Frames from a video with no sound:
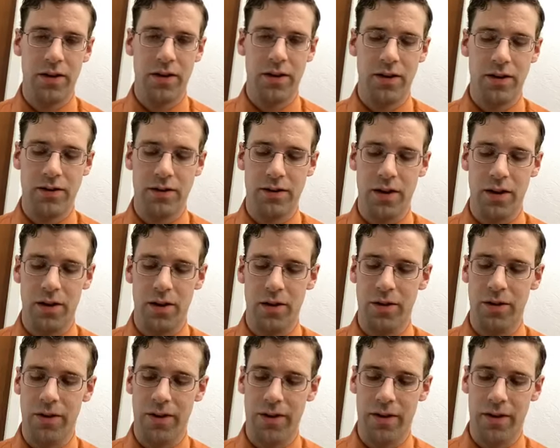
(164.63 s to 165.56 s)

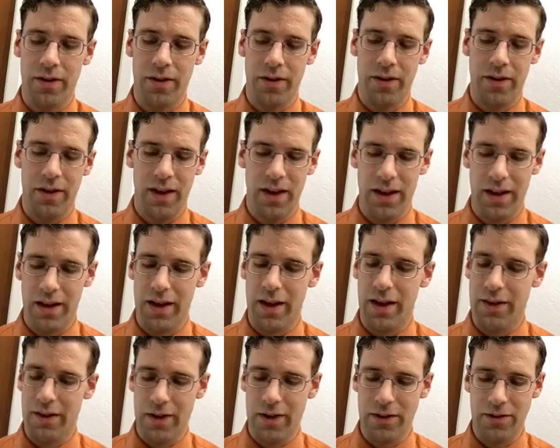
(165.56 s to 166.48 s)
So
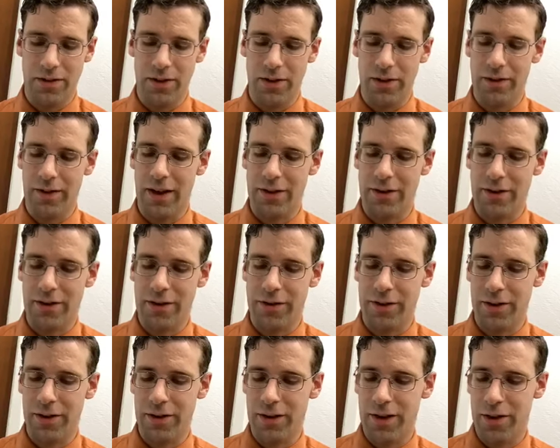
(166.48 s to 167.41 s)
again, that's your
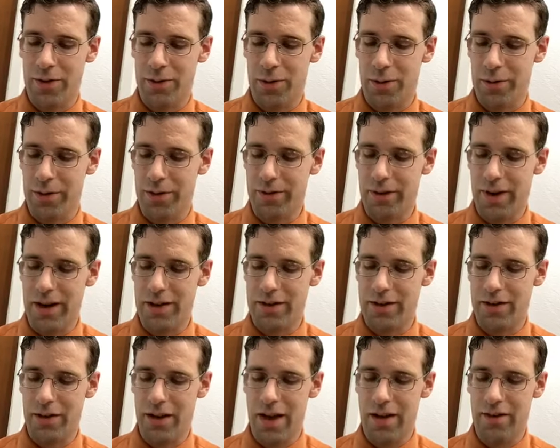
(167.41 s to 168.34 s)
13th chord with a raised
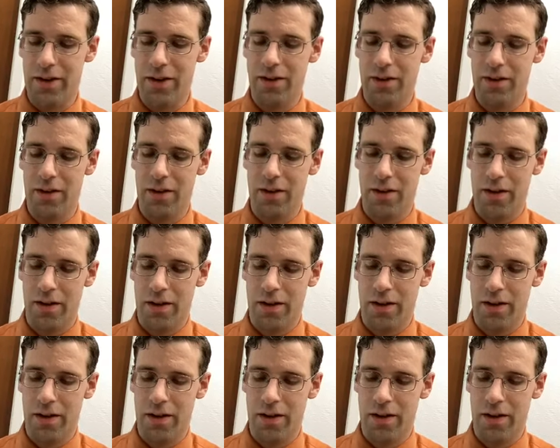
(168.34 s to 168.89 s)
11.